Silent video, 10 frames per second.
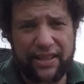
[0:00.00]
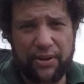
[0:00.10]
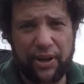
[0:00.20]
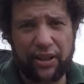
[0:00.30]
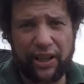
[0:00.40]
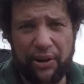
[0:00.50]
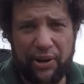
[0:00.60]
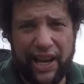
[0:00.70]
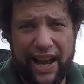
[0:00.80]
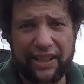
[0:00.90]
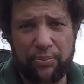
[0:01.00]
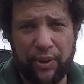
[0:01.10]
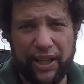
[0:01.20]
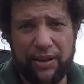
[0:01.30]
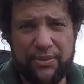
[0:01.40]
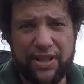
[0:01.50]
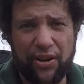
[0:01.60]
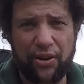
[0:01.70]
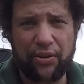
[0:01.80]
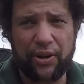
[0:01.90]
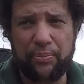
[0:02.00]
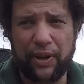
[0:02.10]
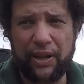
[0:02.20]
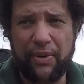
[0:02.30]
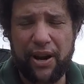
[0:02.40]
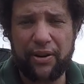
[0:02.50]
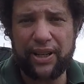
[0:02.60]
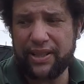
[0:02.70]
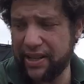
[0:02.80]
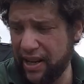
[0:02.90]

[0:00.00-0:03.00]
So we're clearing out the beams, the concrete beam areas.